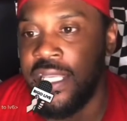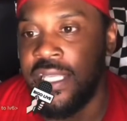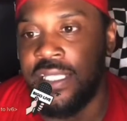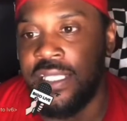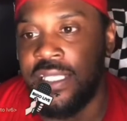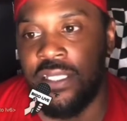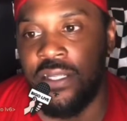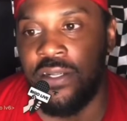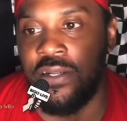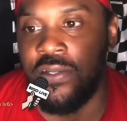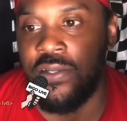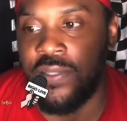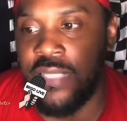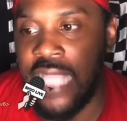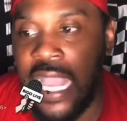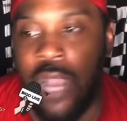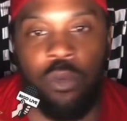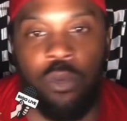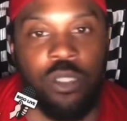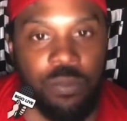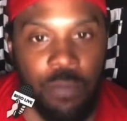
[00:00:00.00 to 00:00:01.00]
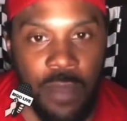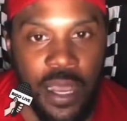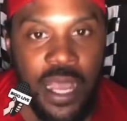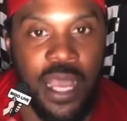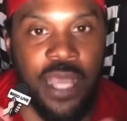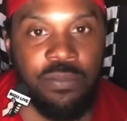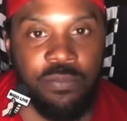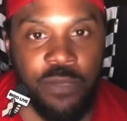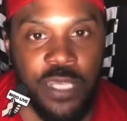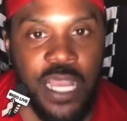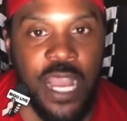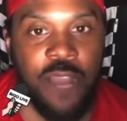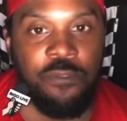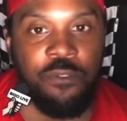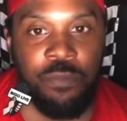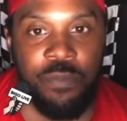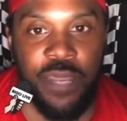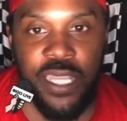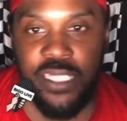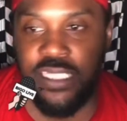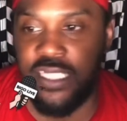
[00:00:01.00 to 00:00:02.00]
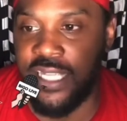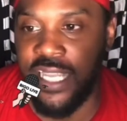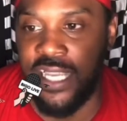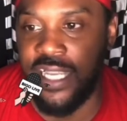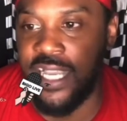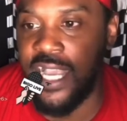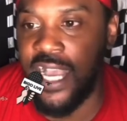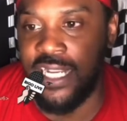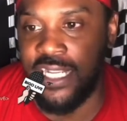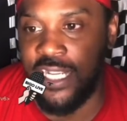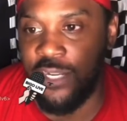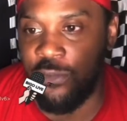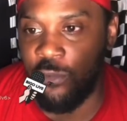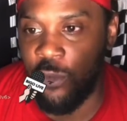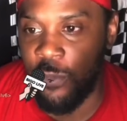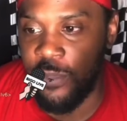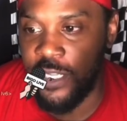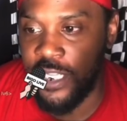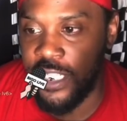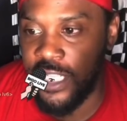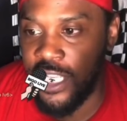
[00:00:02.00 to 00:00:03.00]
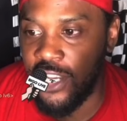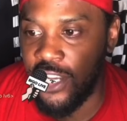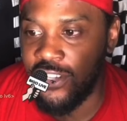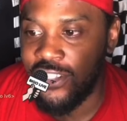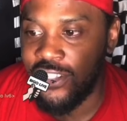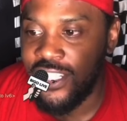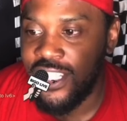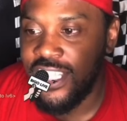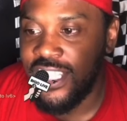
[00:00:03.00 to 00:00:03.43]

So that was my confirmation that God didn't want me to go.